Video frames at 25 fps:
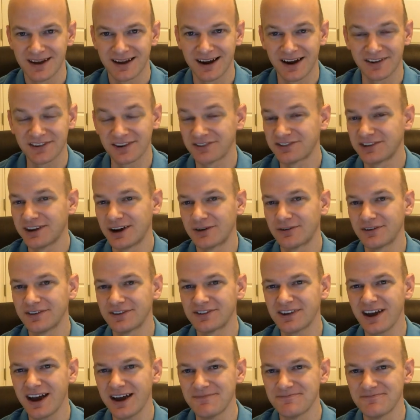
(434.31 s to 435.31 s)
Guys, I'll see you over on
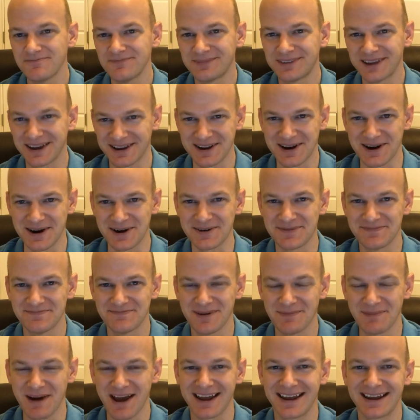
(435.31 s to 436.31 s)
the site. Take care.
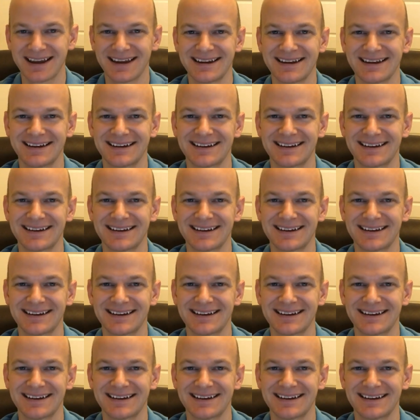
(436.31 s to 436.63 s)
Bye bye.